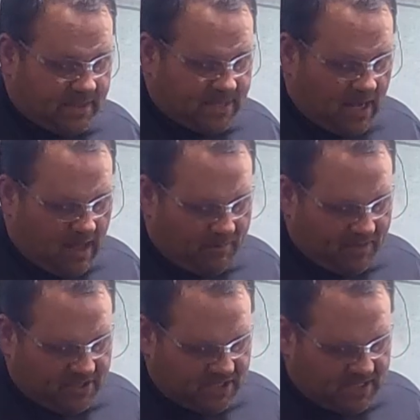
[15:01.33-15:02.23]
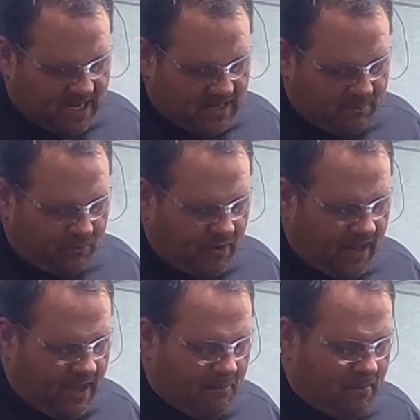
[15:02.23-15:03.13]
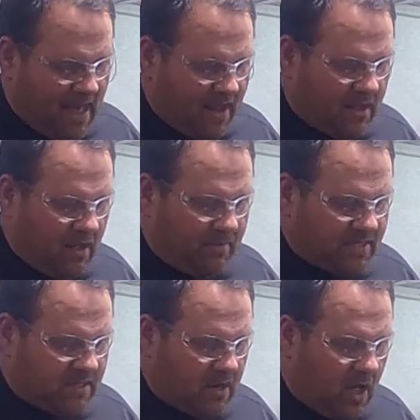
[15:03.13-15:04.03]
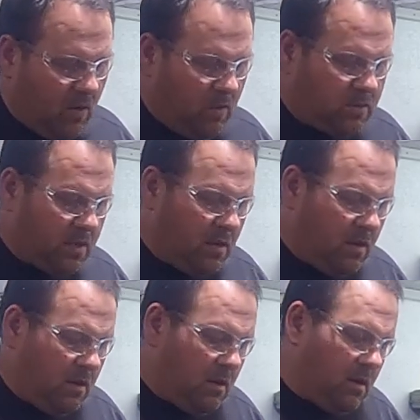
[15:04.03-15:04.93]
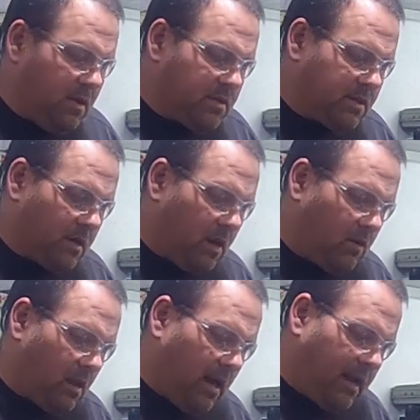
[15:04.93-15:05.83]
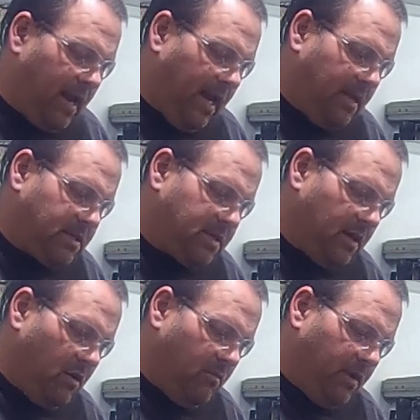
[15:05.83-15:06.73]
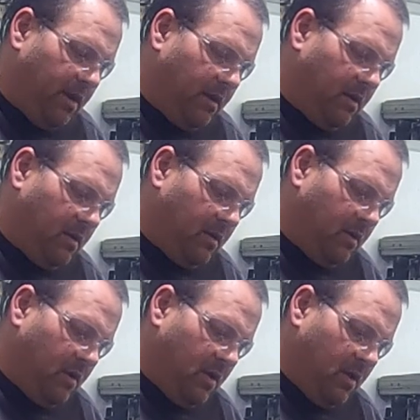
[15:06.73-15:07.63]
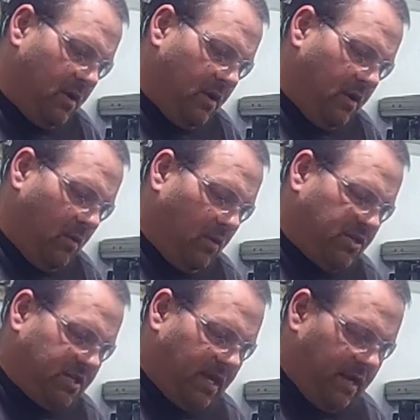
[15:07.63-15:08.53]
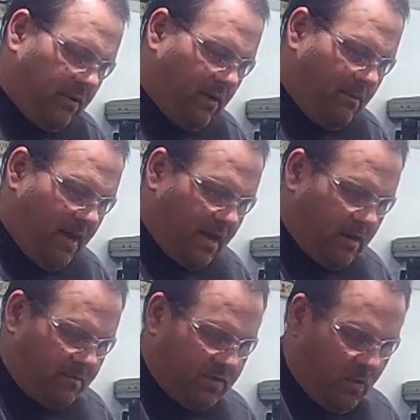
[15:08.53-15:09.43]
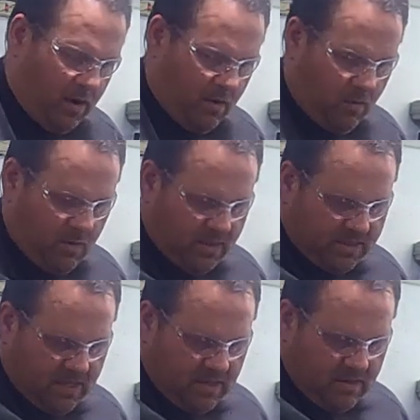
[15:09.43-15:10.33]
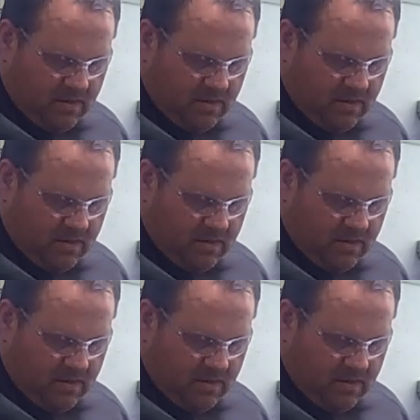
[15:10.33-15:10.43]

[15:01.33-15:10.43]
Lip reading: to the top and just kind of bring it back up. It's gonna hold a lot of heat still, but we'll just get it right back up to where it was.